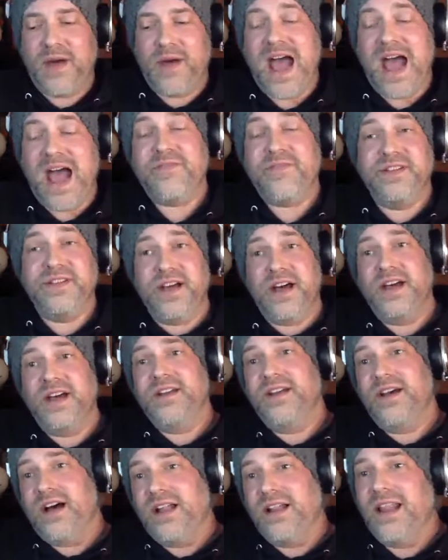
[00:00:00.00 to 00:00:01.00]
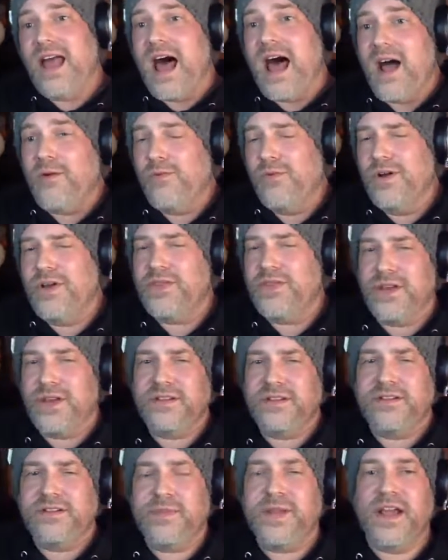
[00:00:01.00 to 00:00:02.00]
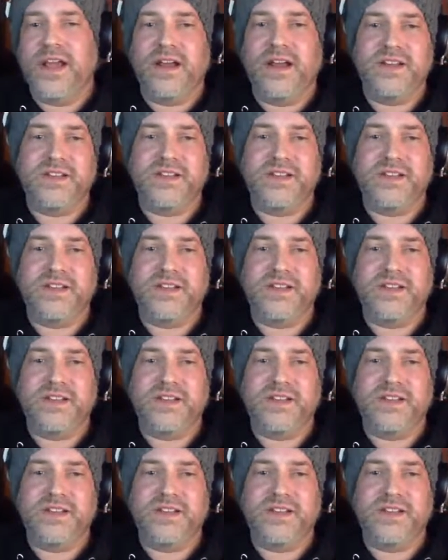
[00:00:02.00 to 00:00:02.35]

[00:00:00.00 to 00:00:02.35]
I haven't done a lot with it, to be honest.